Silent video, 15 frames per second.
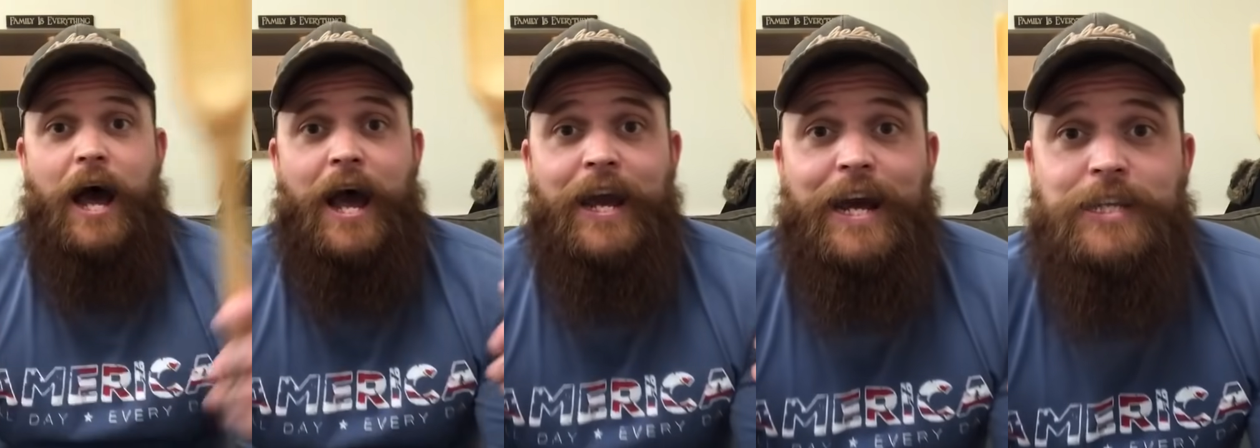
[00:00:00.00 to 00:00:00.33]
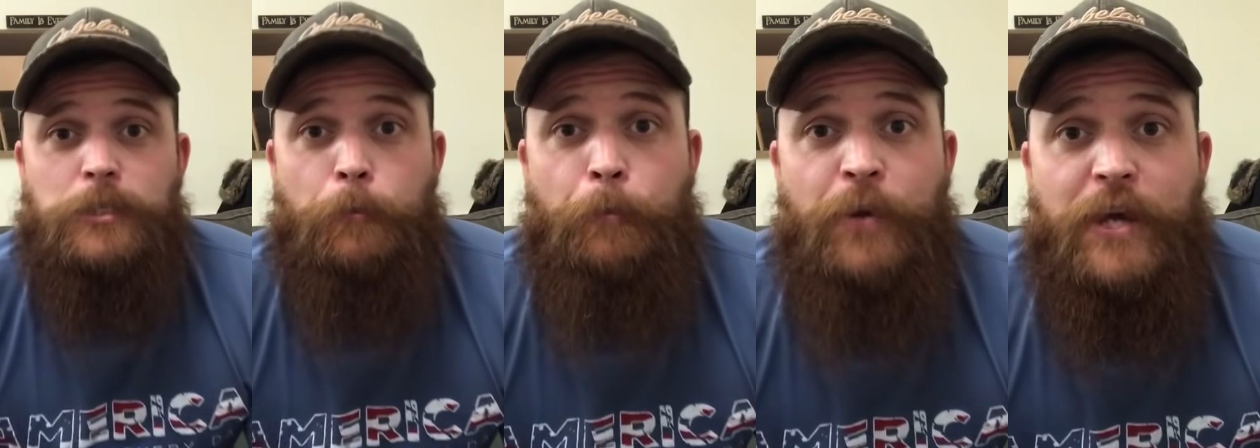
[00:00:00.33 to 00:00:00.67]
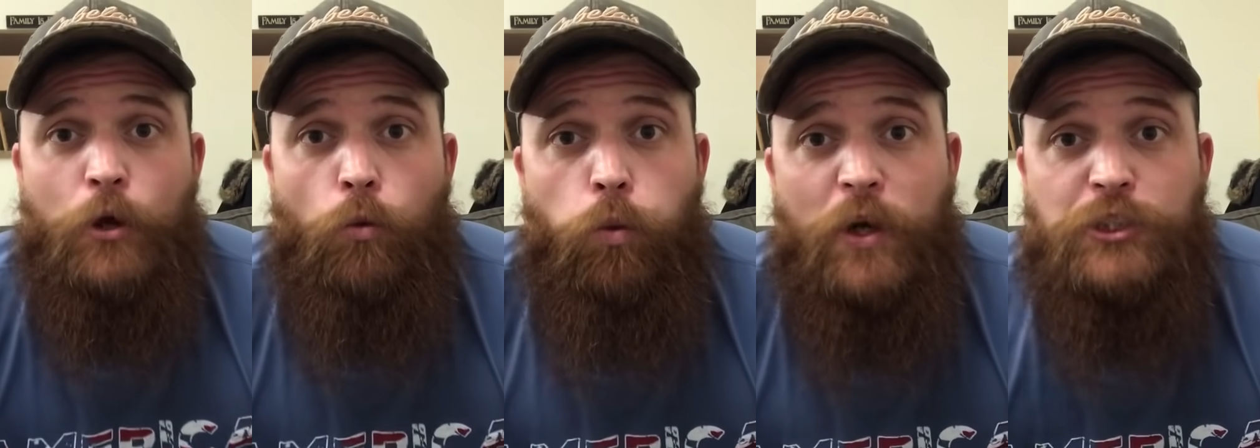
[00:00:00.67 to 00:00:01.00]
I got to
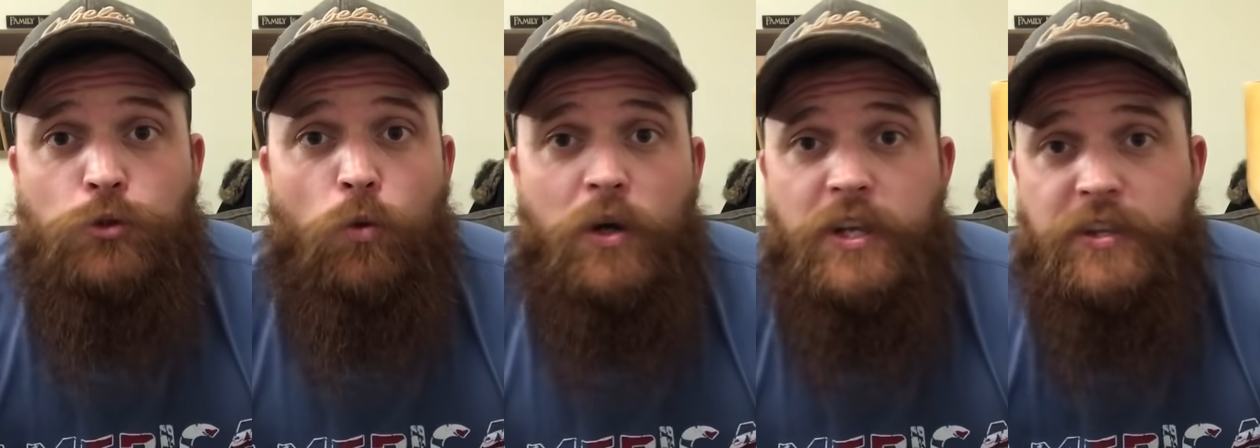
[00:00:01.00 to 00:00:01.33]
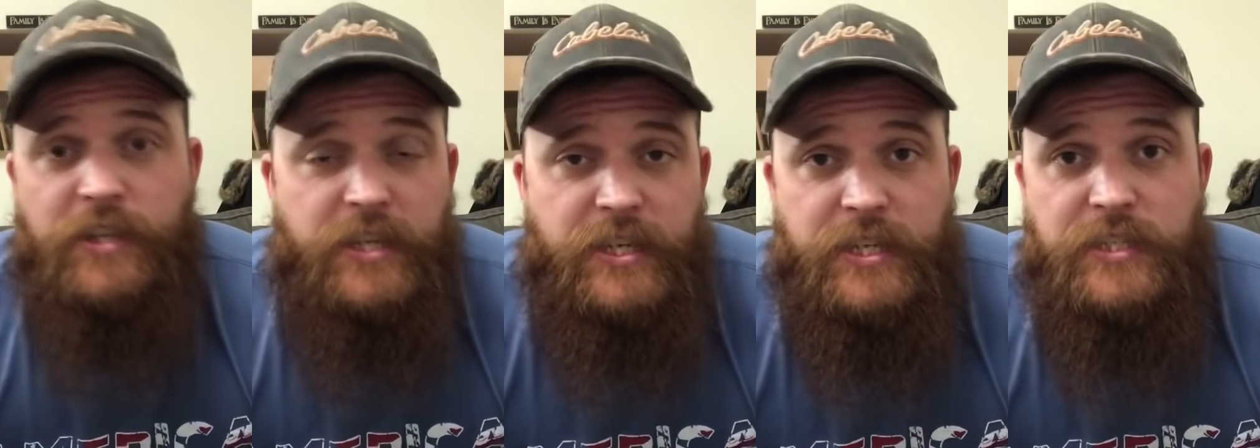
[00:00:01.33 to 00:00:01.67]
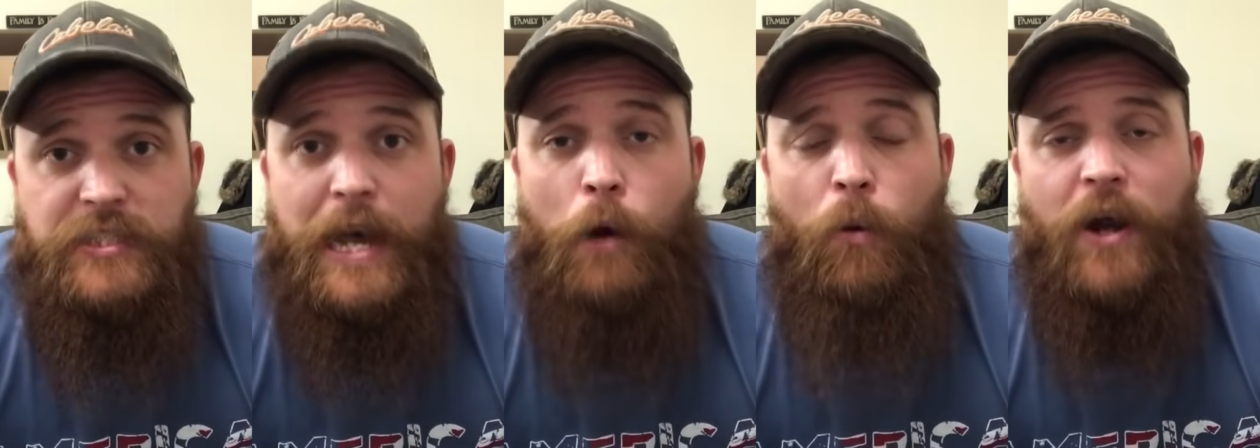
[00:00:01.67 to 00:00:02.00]
pick which one of these
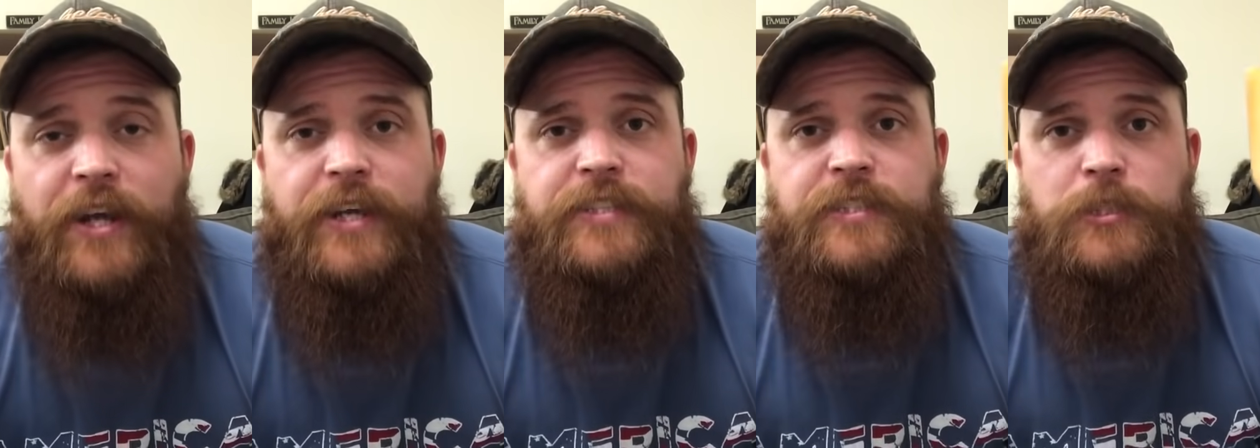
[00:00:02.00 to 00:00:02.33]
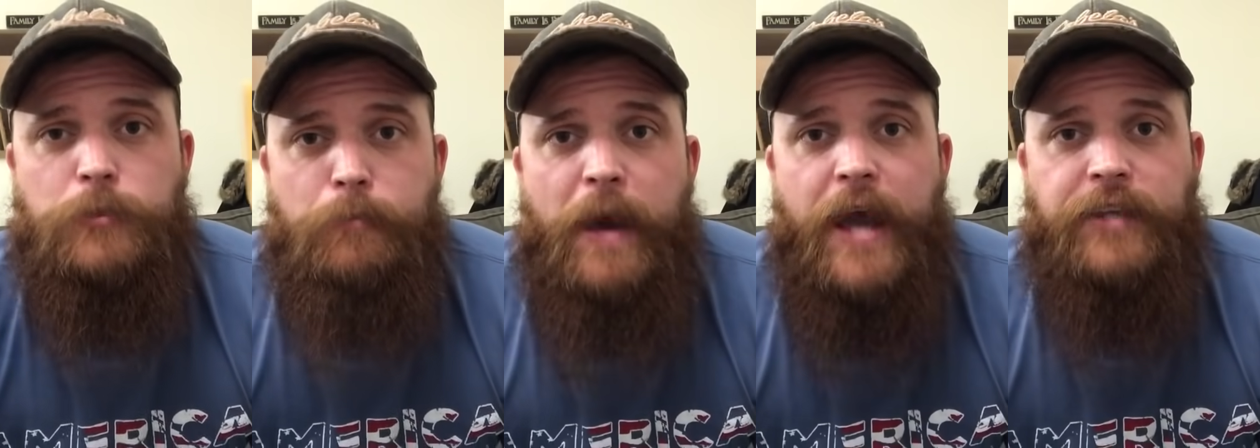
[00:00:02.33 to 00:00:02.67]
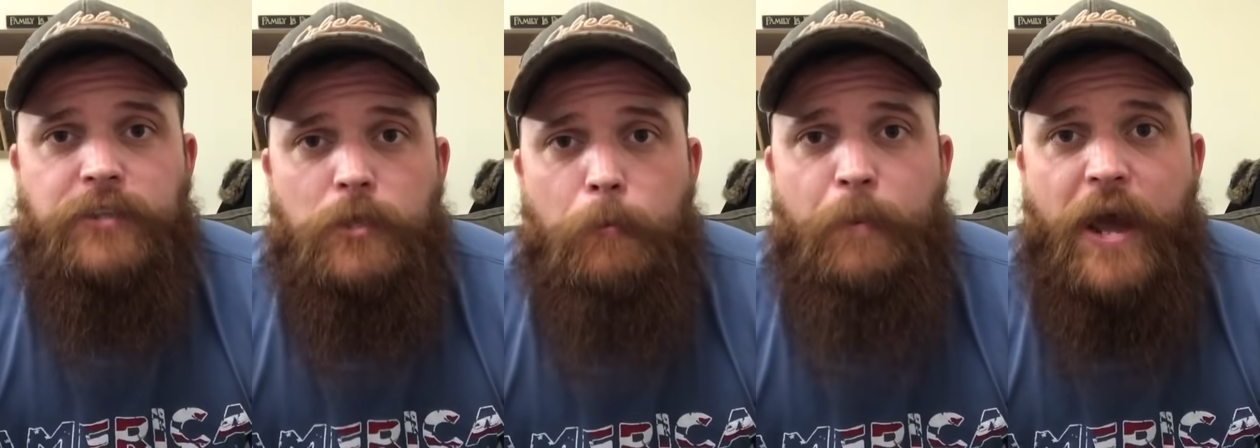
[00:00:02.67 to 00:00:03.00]
I wanna get smacked
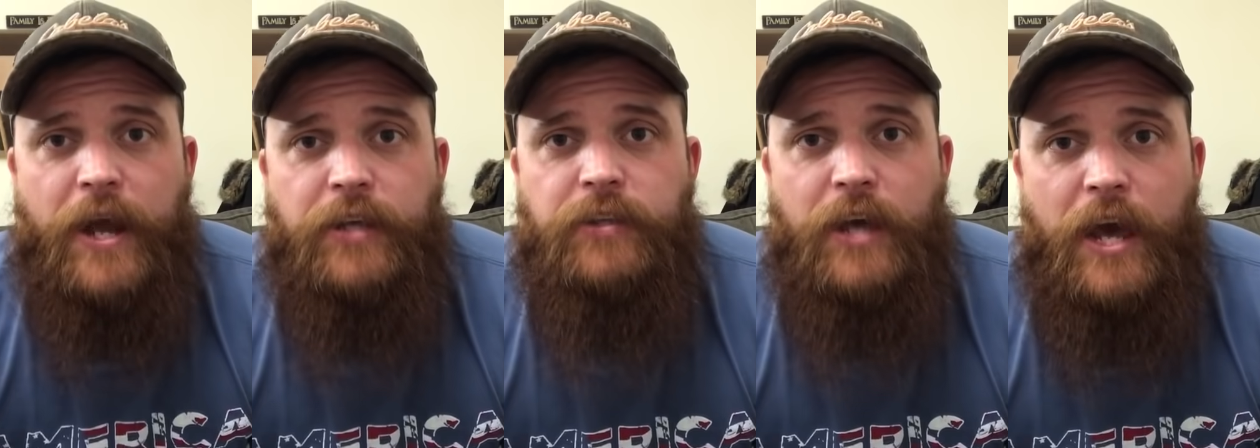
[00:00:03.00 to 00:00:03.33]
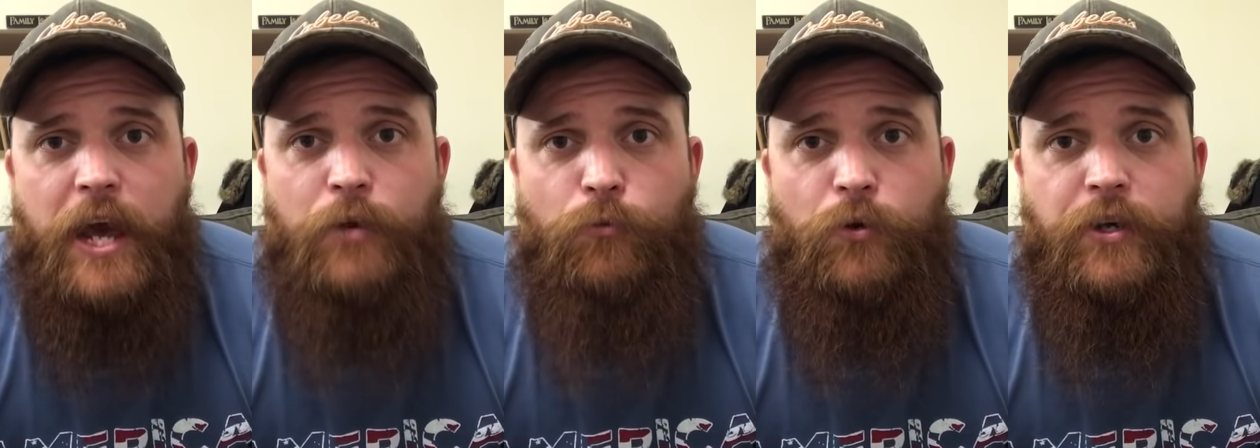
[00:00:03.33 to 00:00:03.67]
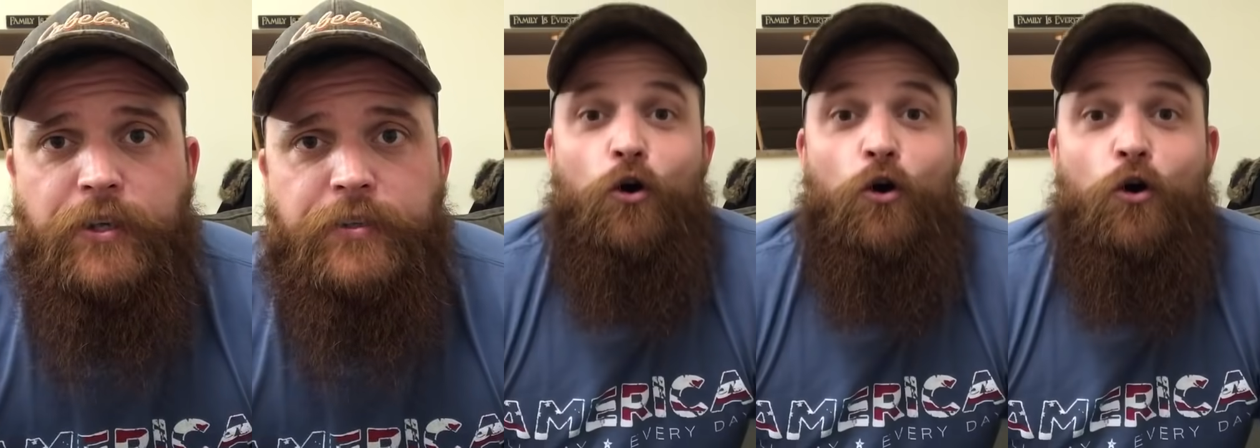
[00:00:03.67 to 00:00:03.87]
in the back of the head with.